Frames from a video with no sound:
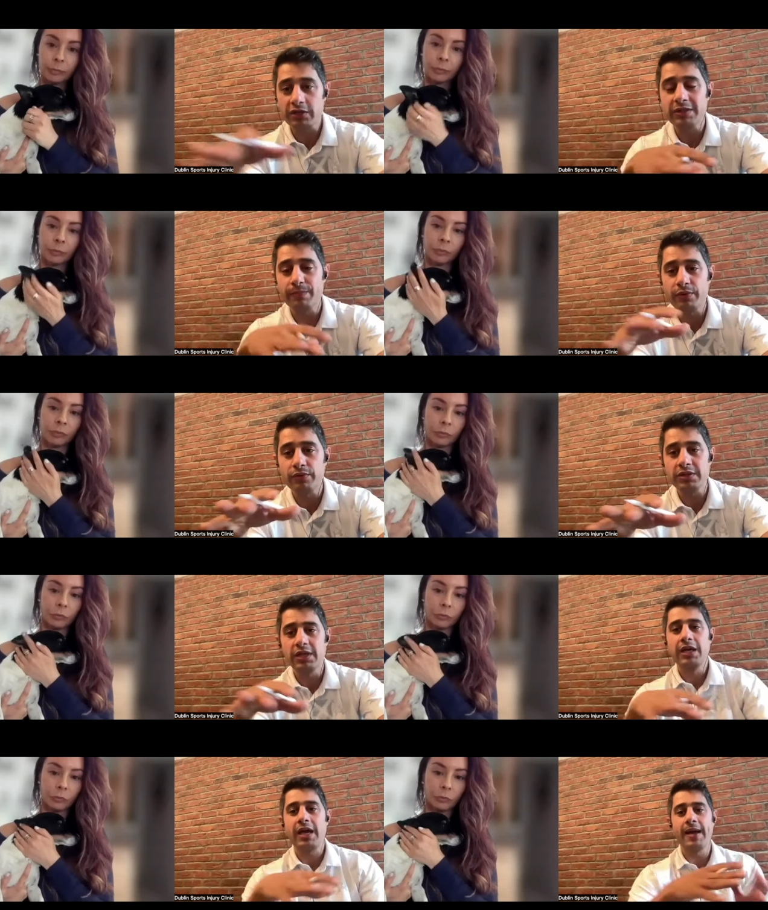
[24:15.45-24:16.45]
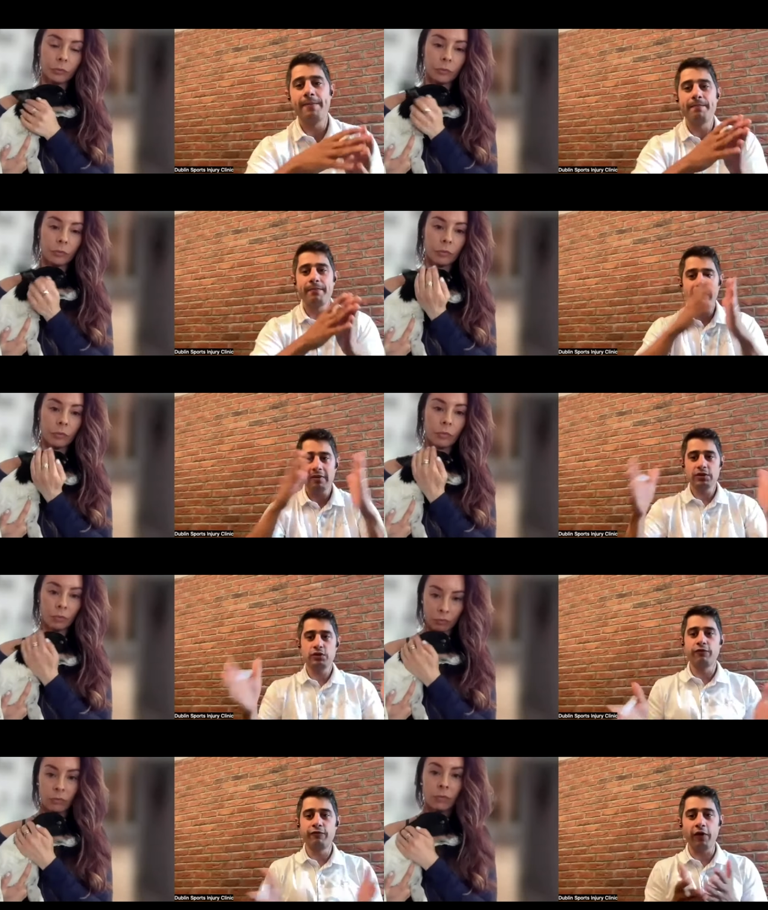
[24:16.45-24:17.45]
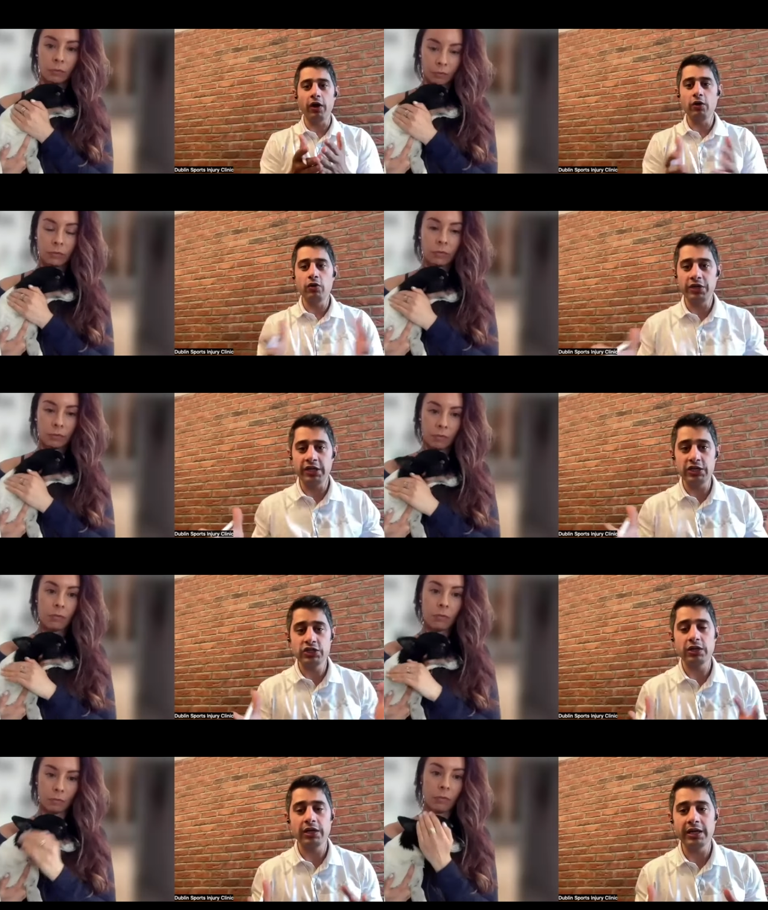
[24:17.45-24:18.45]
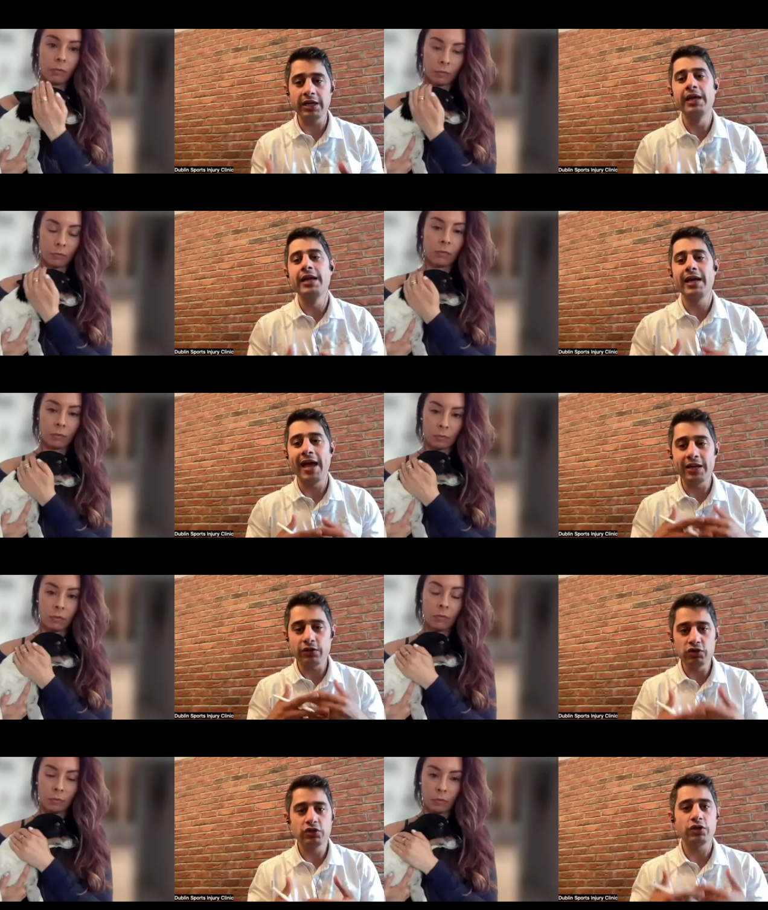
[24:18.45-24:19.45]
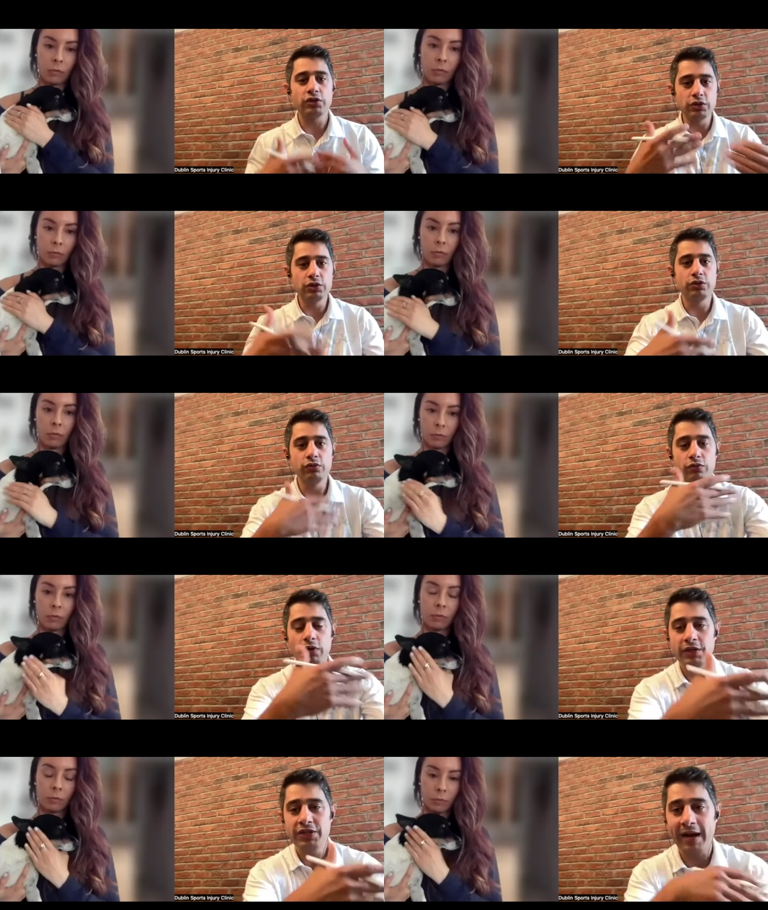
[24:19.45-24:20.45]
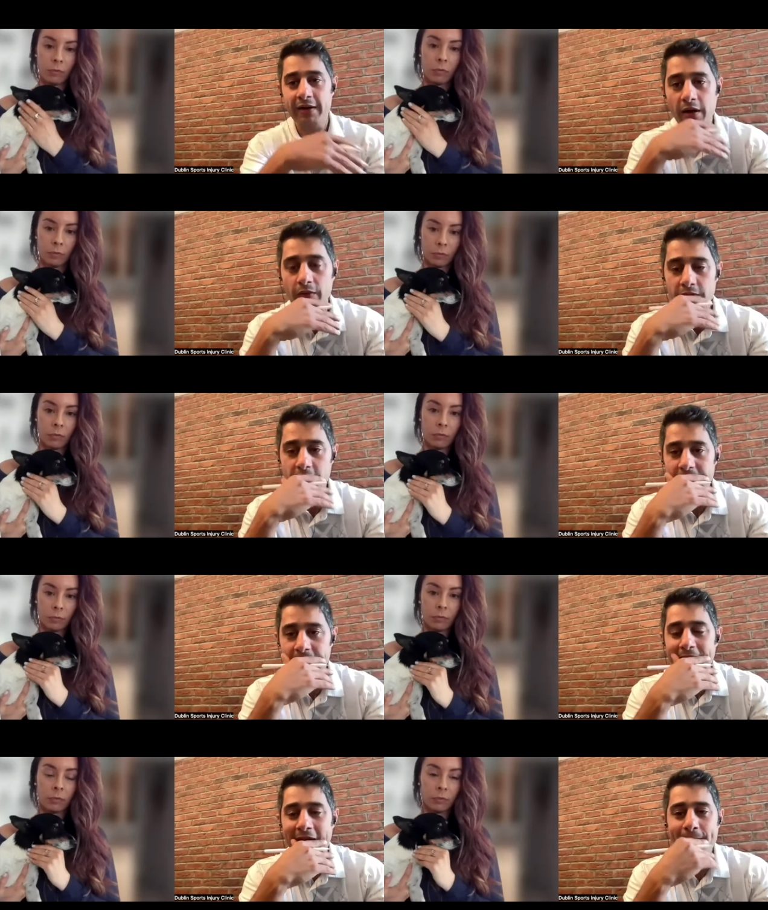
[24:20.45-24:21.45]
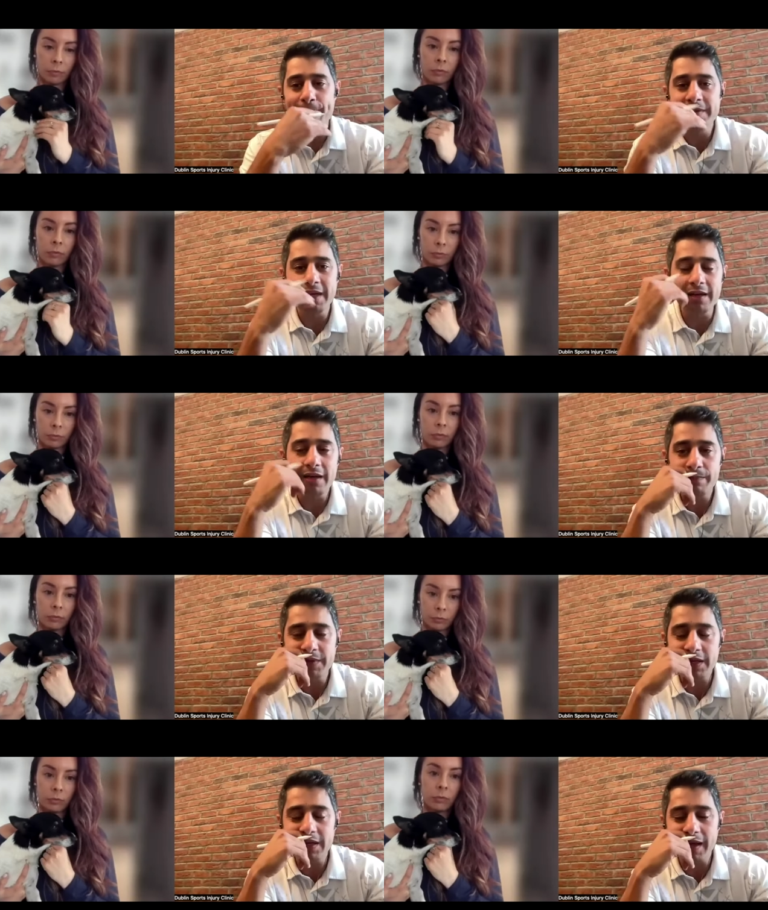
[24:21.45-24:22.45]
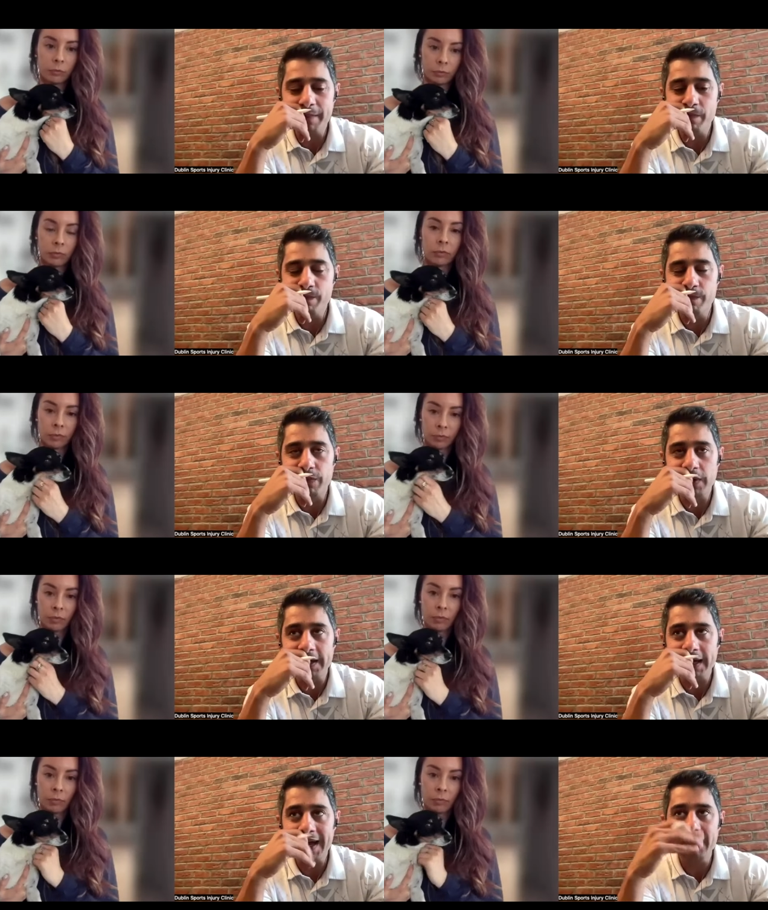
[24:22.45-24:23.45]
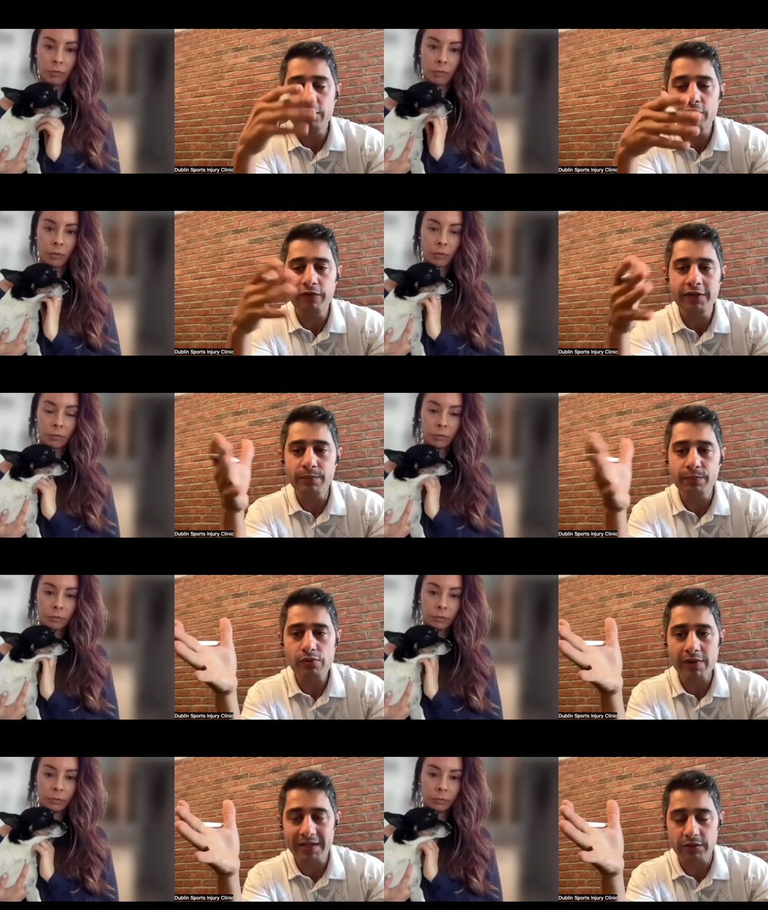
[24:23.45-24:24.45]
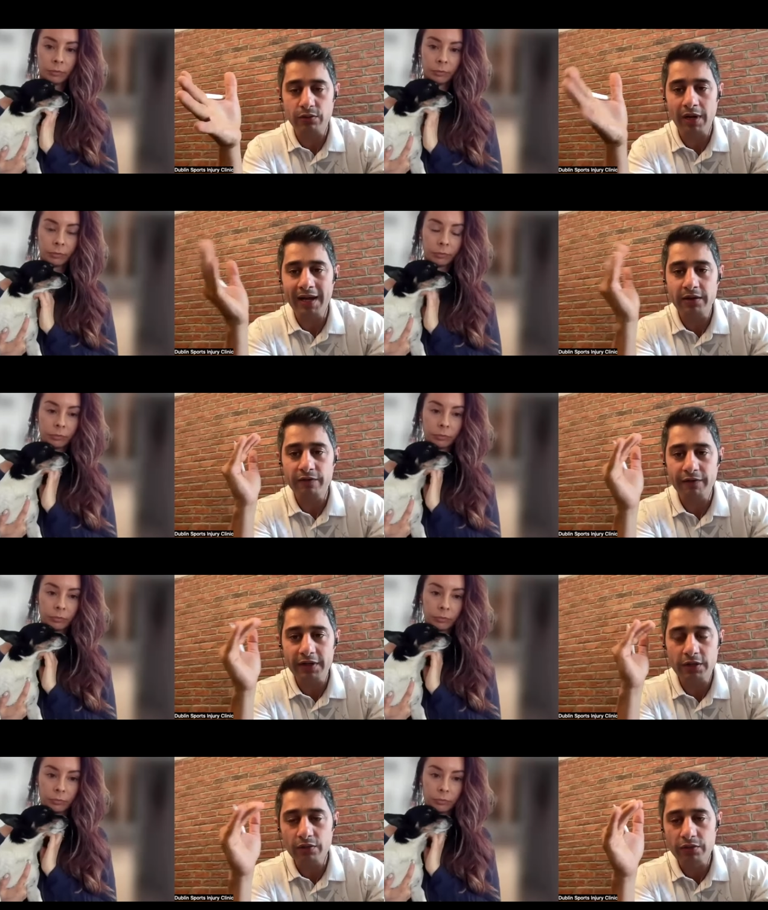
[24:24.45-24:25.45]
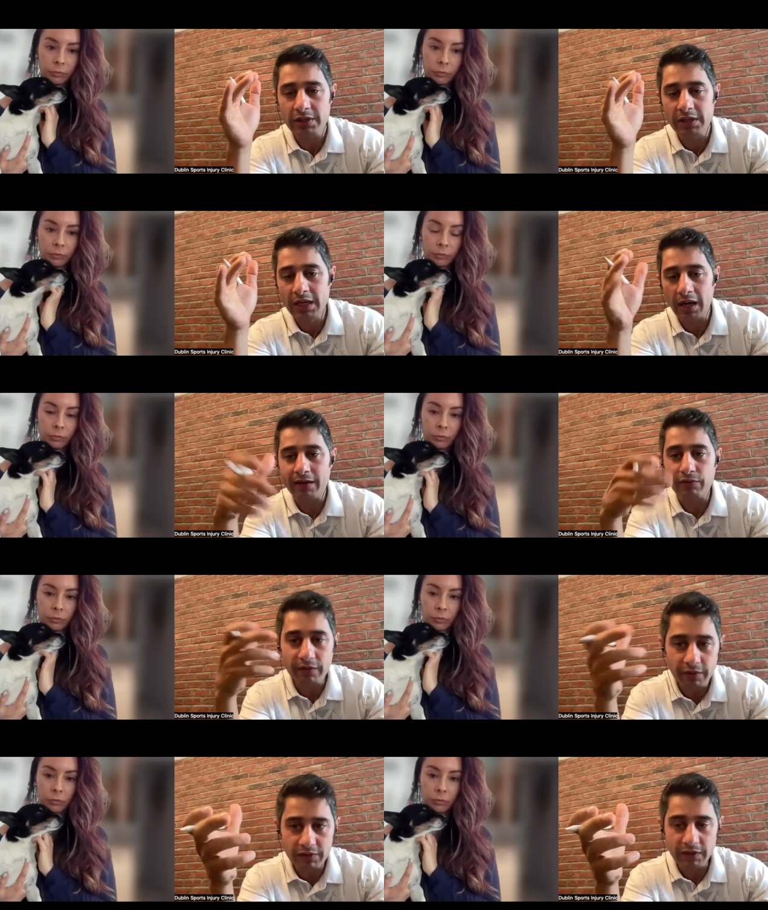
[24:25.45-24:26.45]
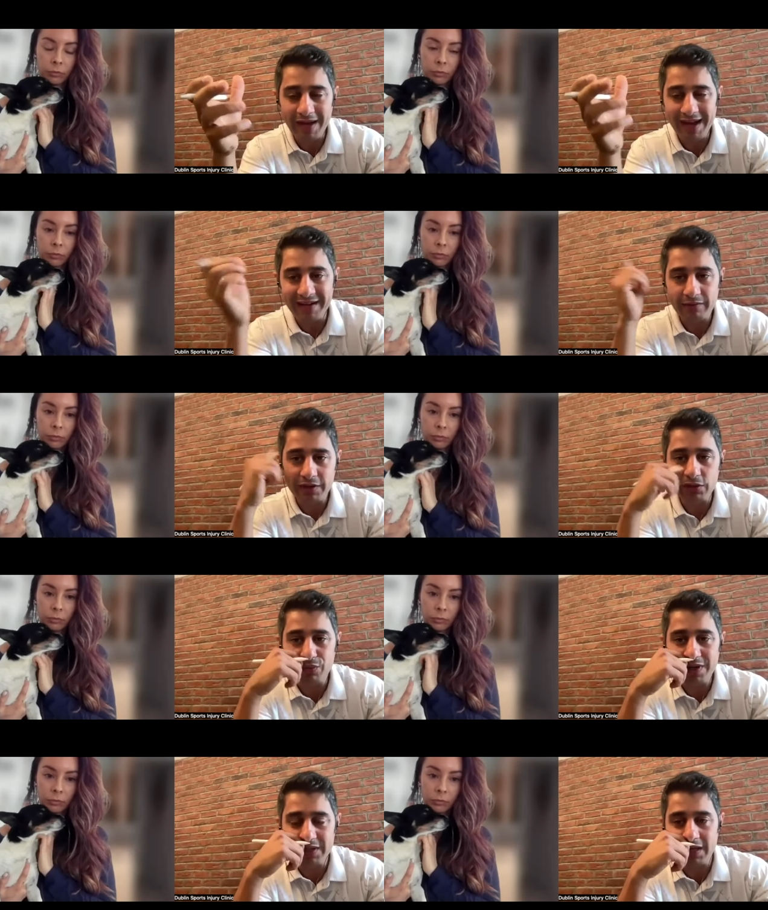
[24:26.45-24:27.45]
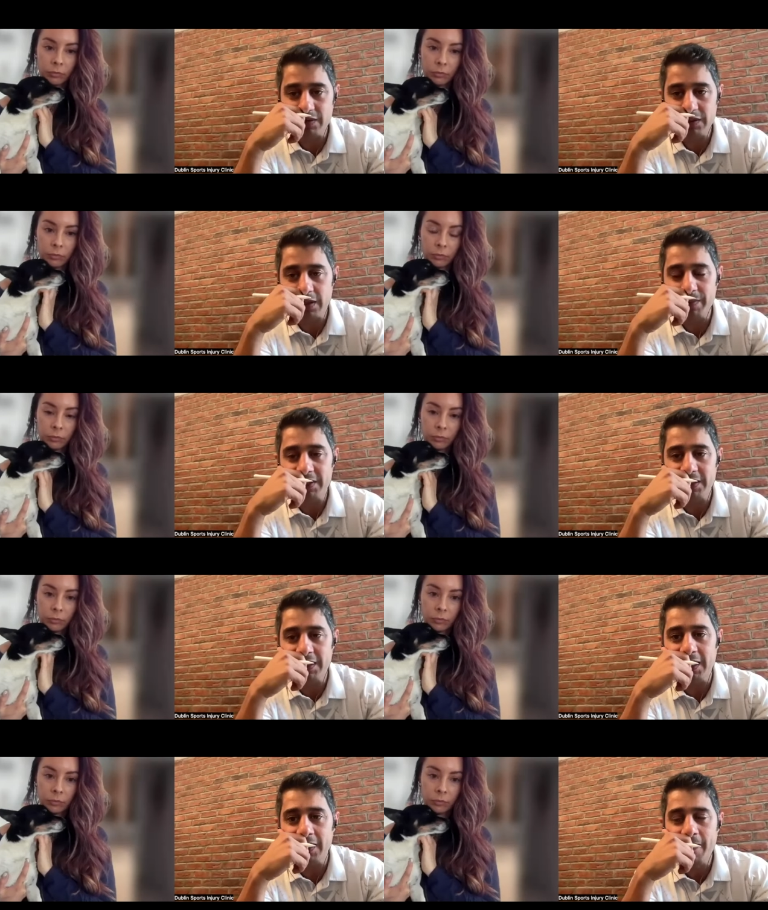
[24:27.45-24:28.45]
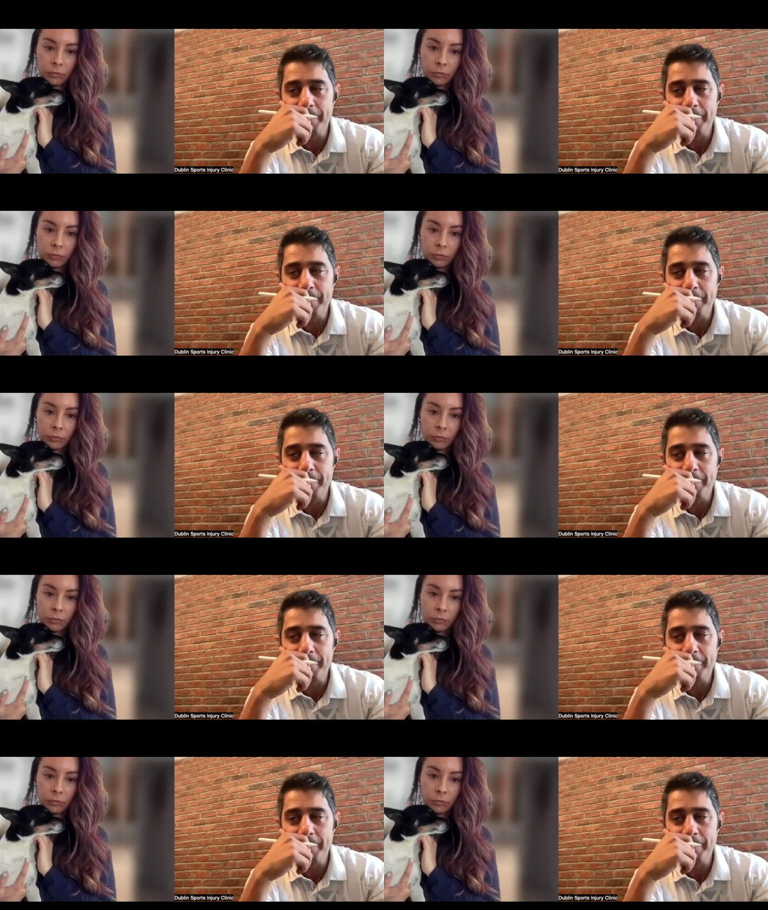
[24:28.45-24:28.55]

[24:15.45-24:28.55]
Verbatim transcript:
Speaker 1: I suppose, um, to follow initially and you started to carry on with it and mm-hmm. then then um, like how do you find the progress or how do you find those like review that we had every two weeks and uh, jessica because i think